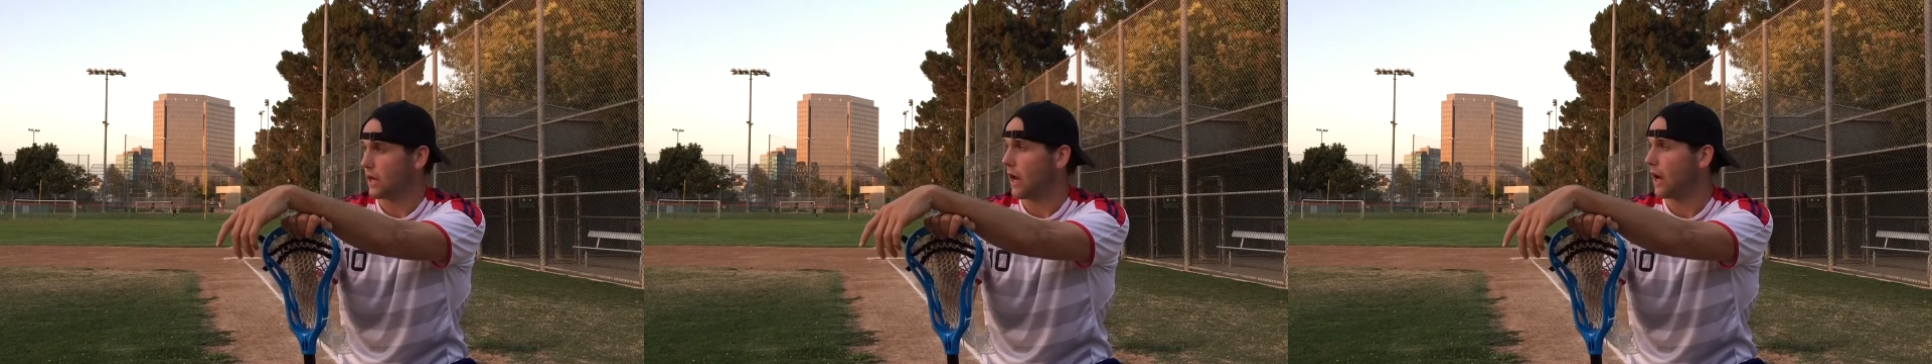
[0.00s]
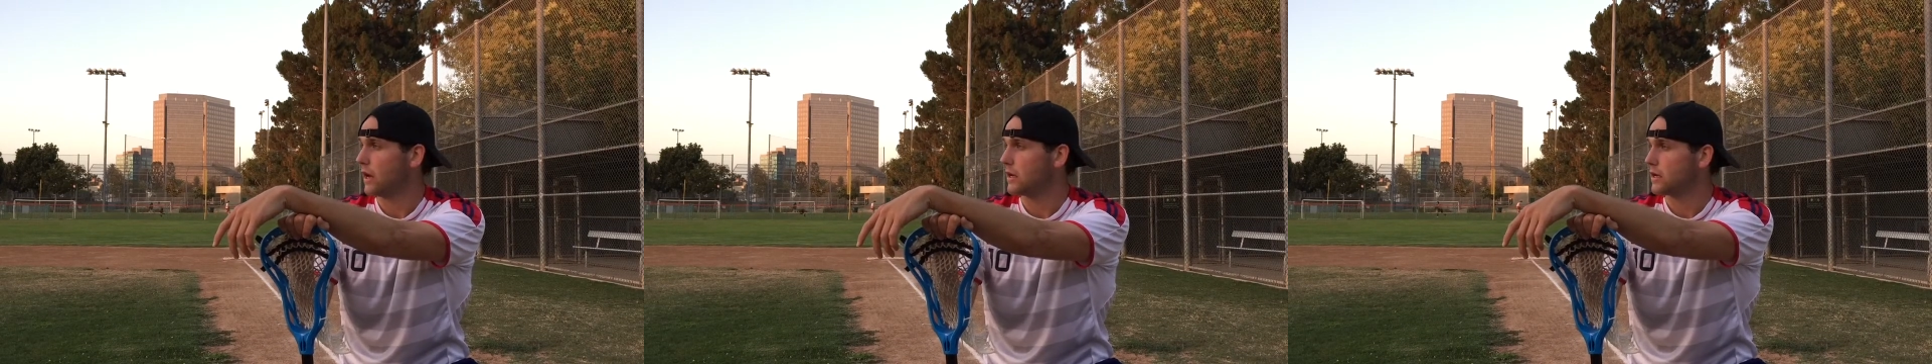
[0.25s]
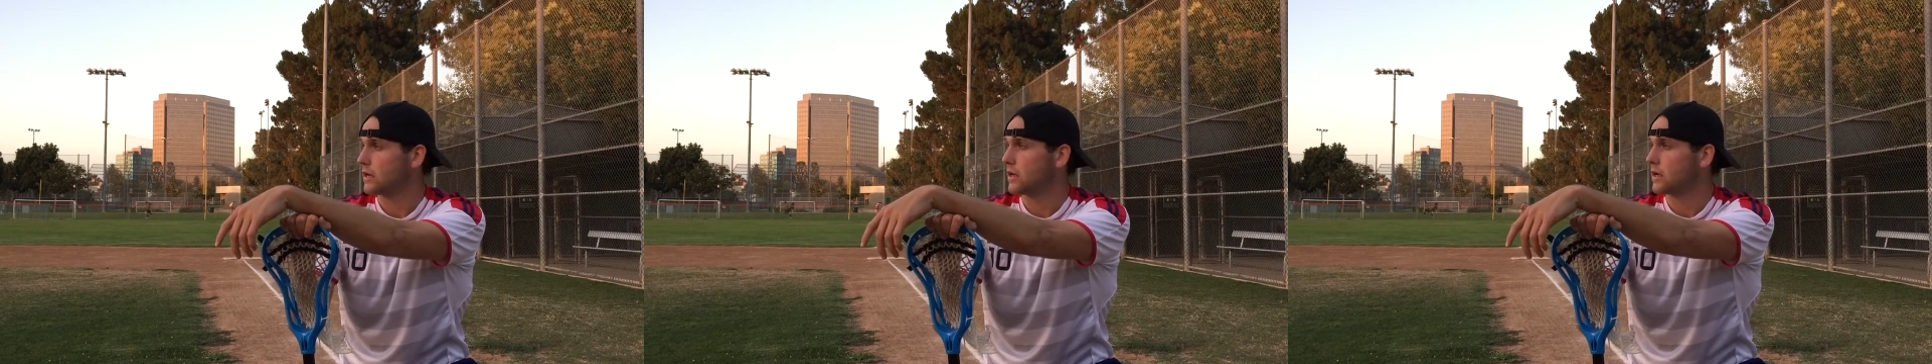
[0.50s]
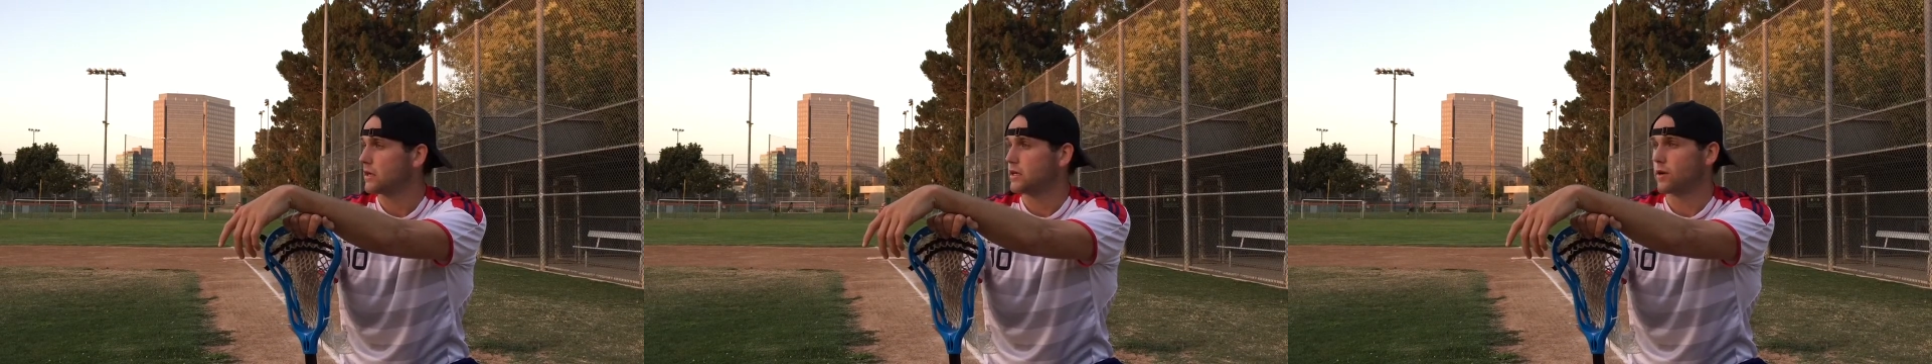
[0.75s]

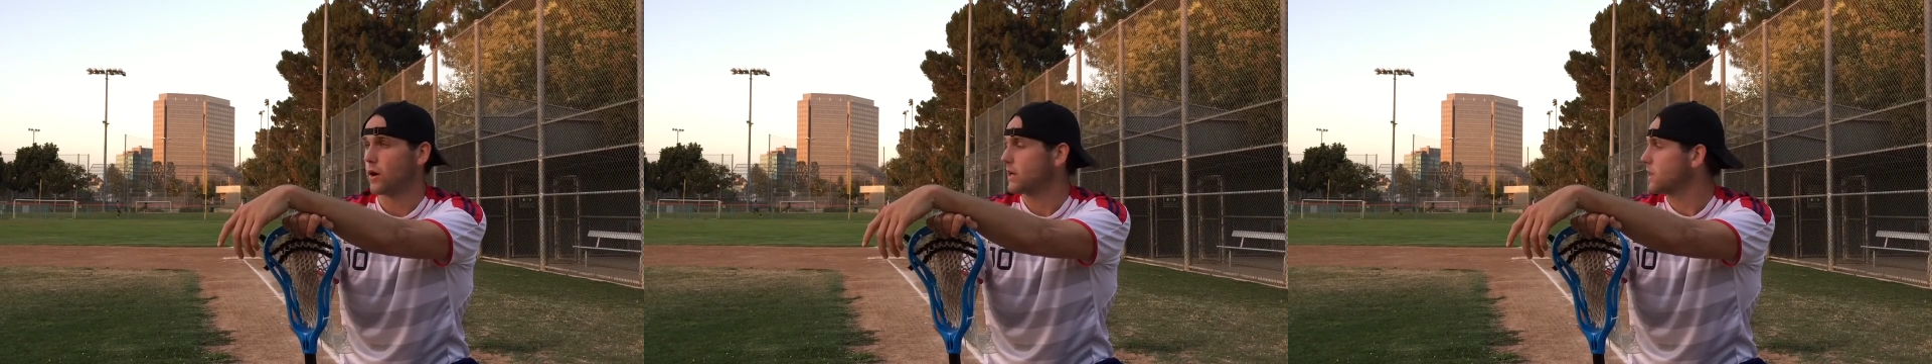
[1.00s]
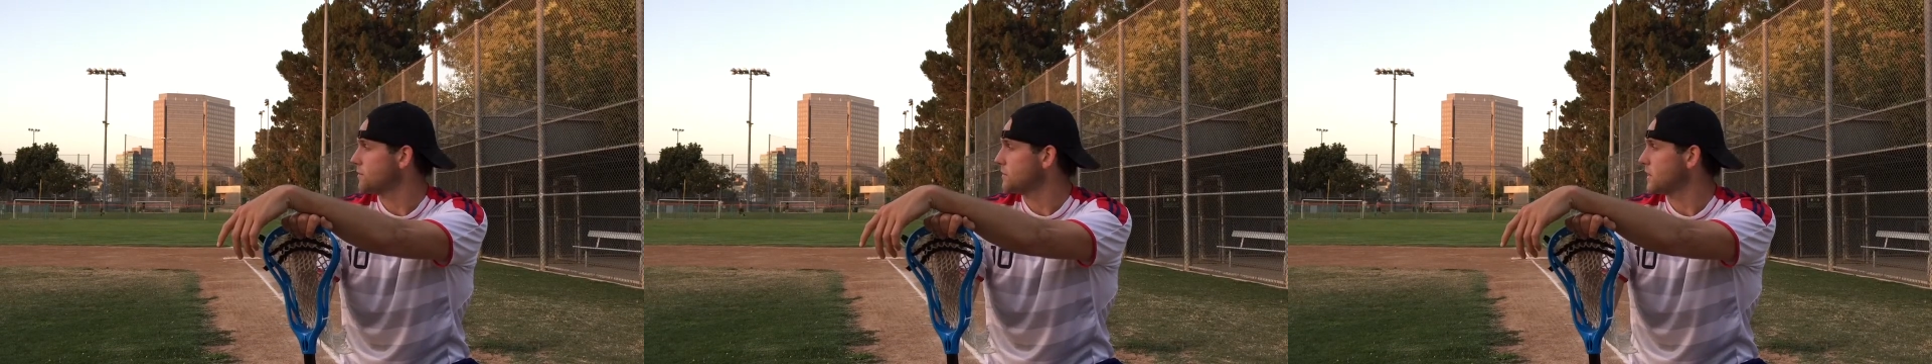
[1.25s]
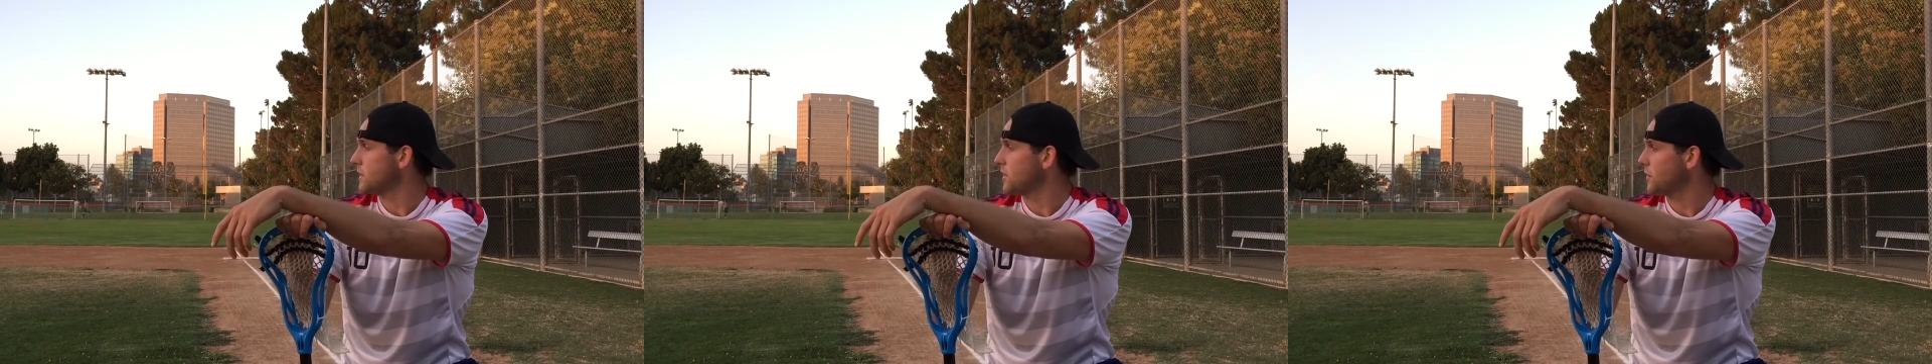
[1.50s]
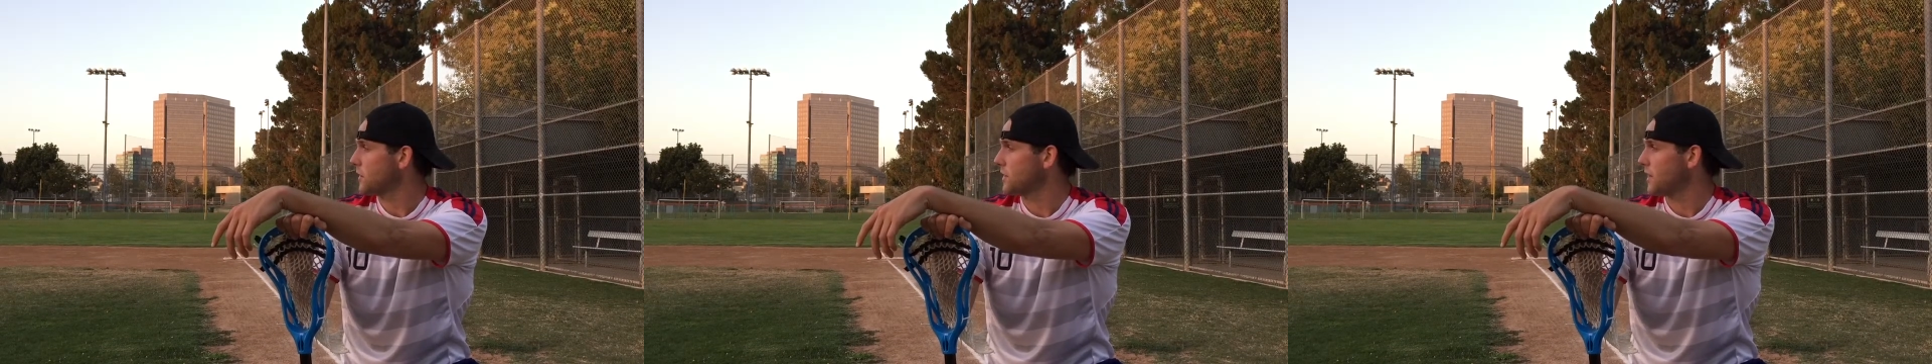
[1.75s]
I come
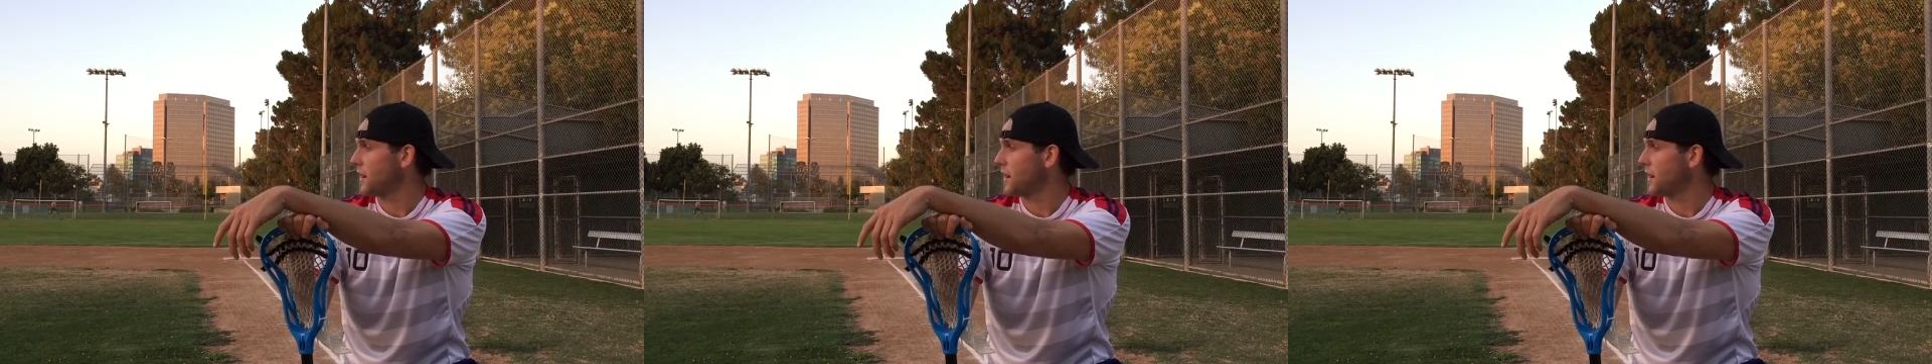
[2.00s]
here and,